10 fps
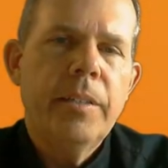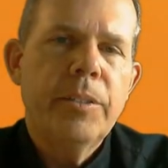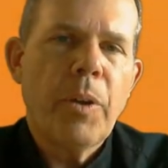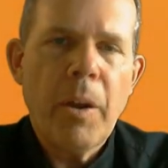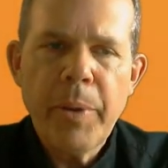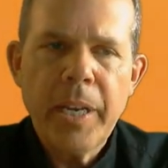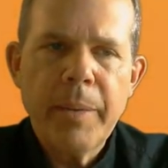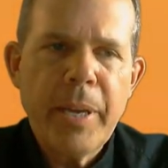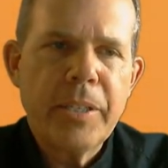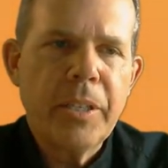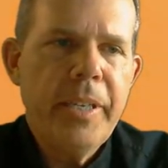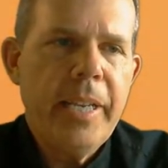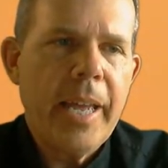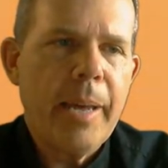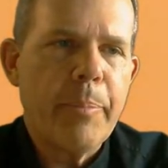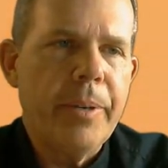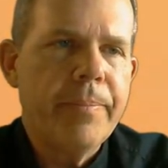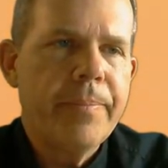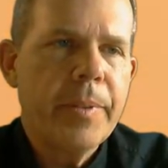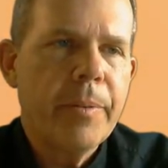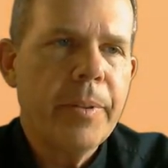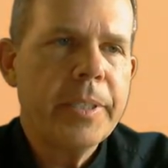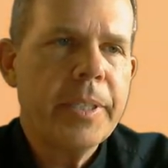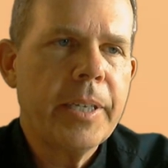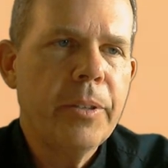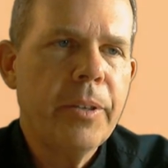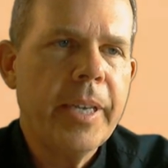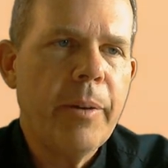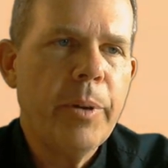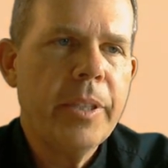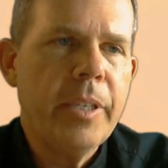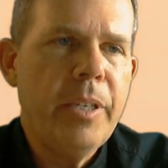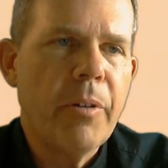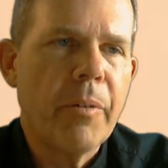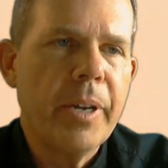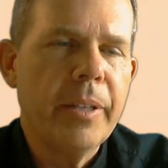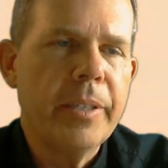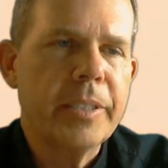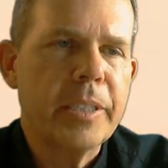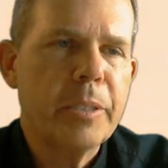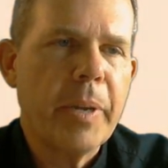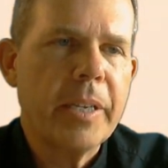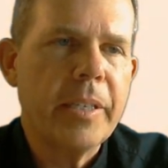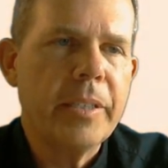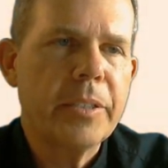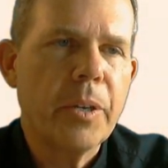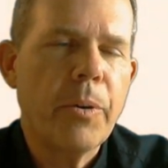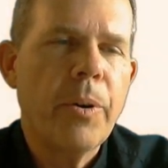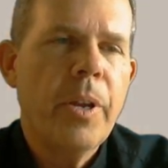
So how are we going to make delete happen? Well, let's take a look at what the URL is expecting. So